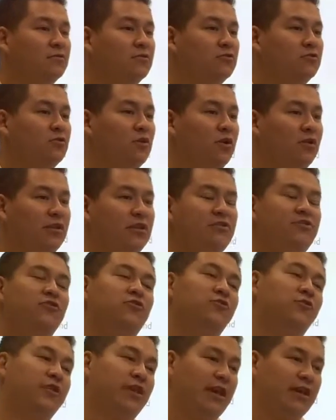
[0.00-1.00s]
So unless
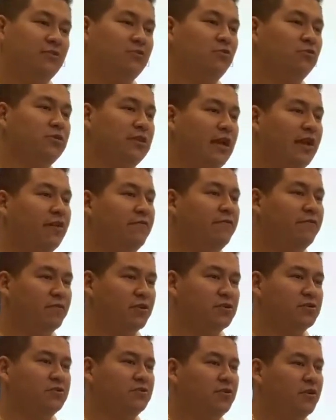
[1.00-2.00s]
you do the actual tagging
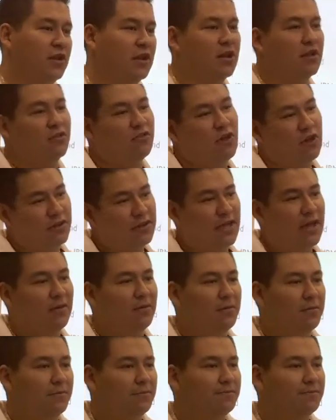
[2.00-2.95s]
first, you're going to get locked out.